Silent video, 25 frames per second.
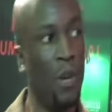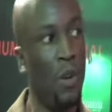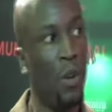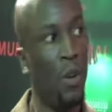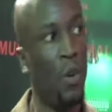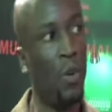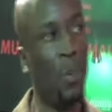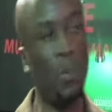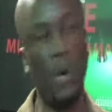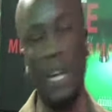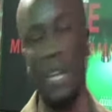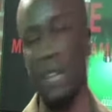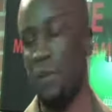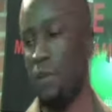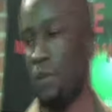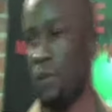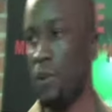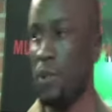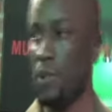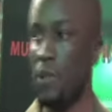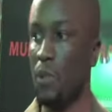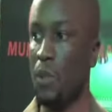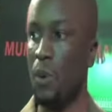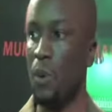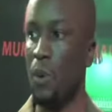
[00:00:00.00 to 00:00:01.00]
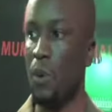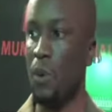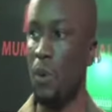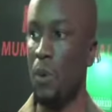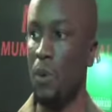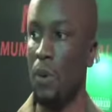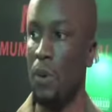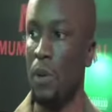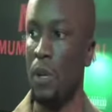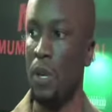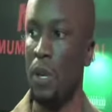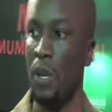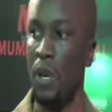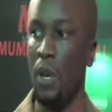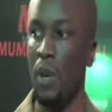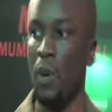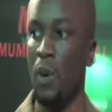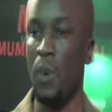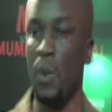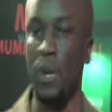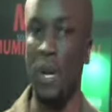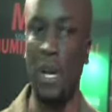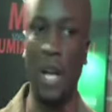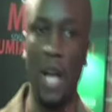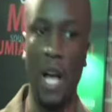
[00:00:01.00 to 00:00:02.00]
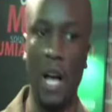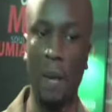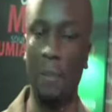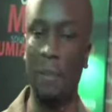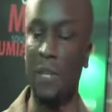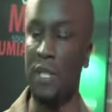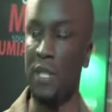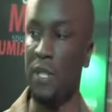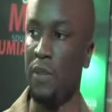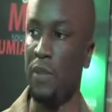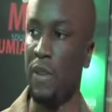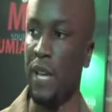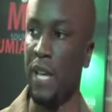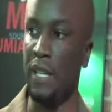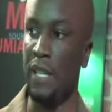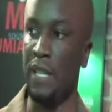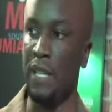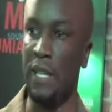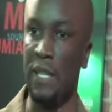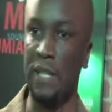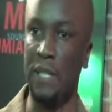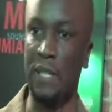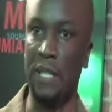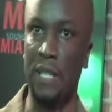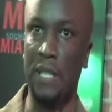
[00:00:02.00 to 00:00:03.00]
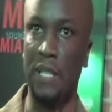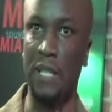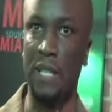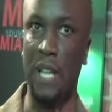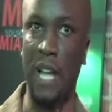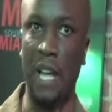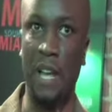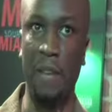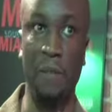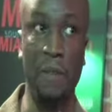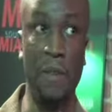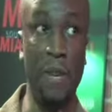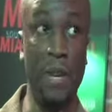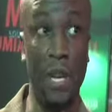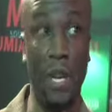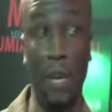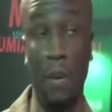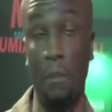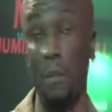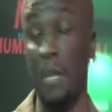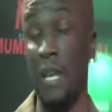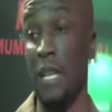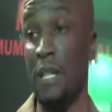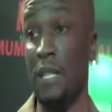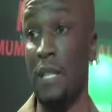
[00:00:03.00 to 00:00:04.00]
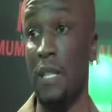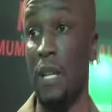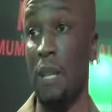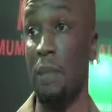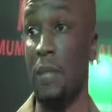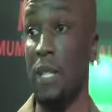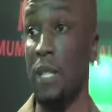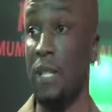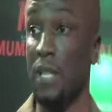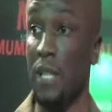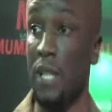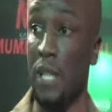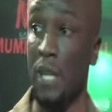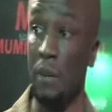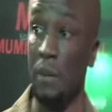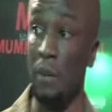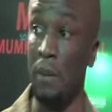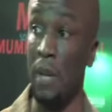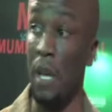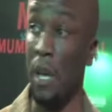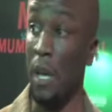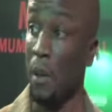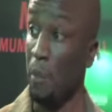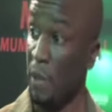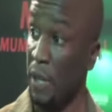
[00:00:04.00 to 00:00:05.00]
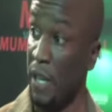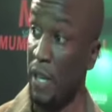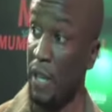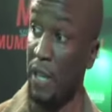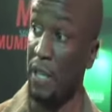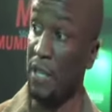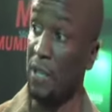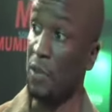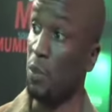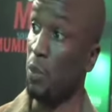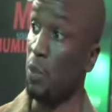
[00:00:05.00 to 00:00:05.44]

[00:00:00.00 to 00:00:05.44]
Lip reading: who went through school, who accomplished great things in his life, it means something to them. Because